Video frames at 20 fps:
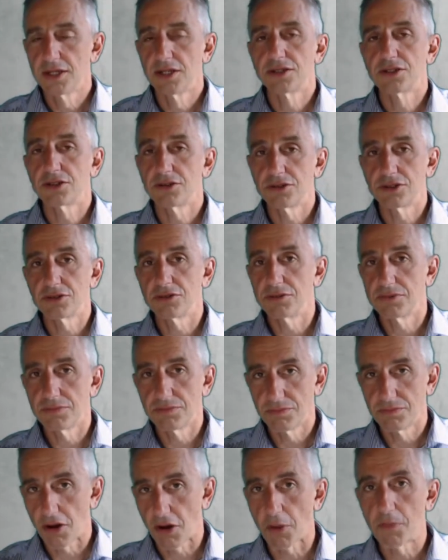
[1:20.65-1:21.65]
to
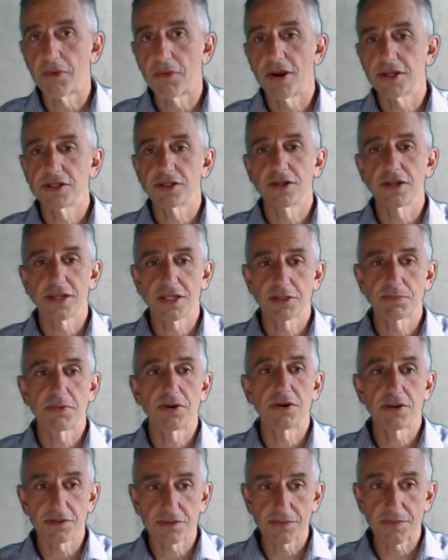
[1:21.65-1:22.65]
operational
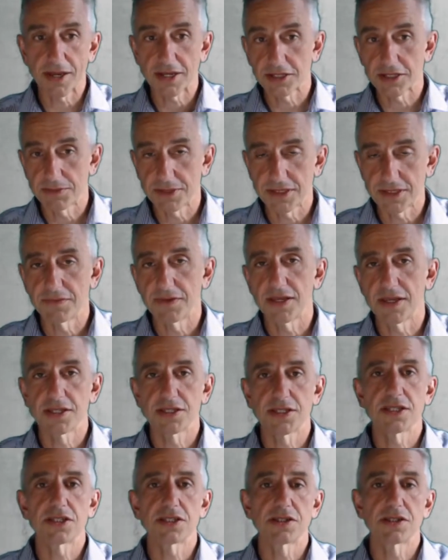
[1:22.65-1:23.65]
experience from that specific
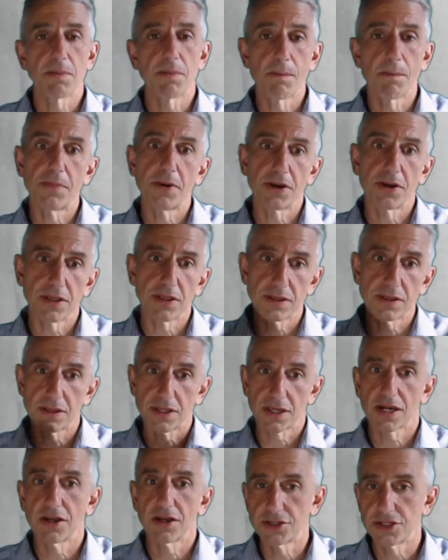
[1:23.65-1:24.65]
system, but the
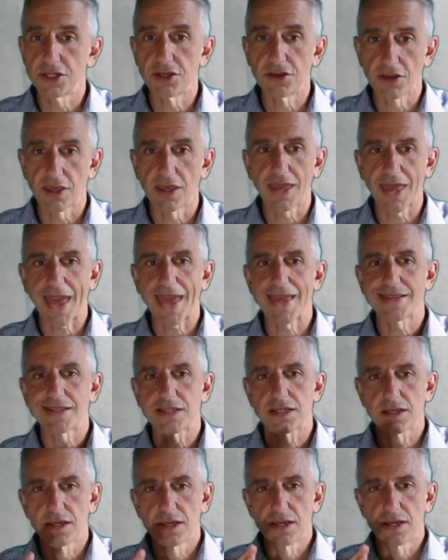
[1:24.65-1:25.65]
closer you can get
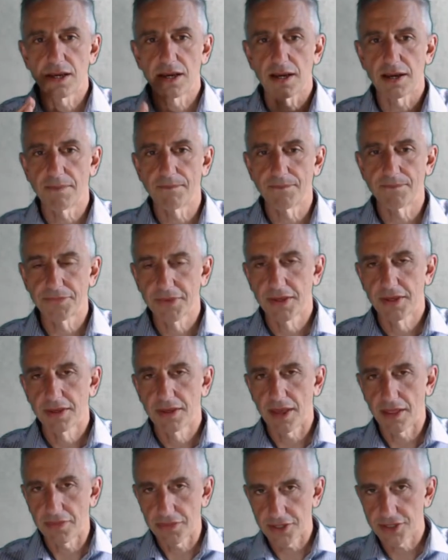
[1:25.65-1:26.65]

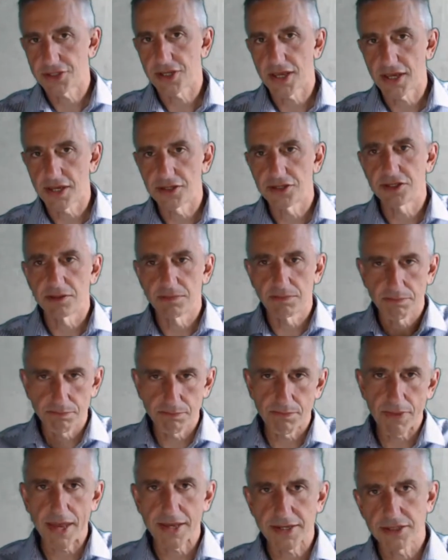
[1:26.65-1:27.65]
at this stage, the
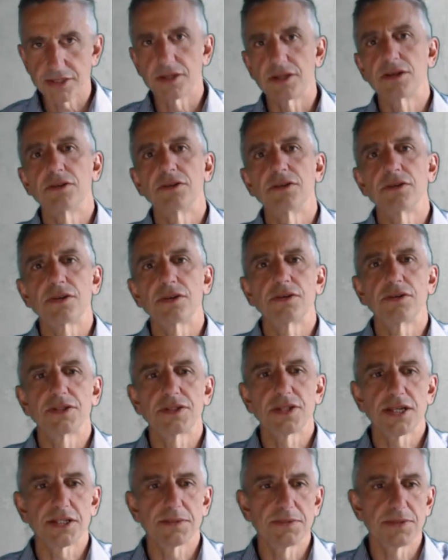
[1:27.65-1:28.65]
better your
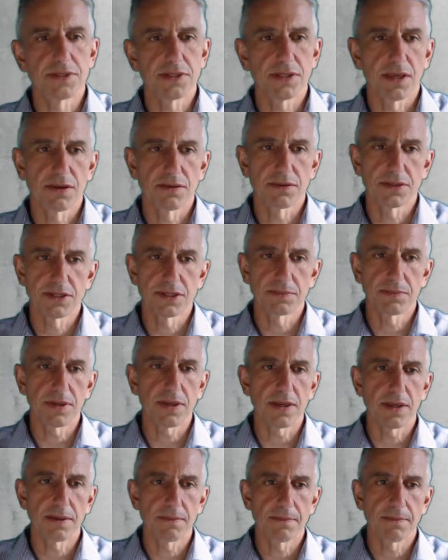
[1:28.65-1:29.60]
assessments are going to be.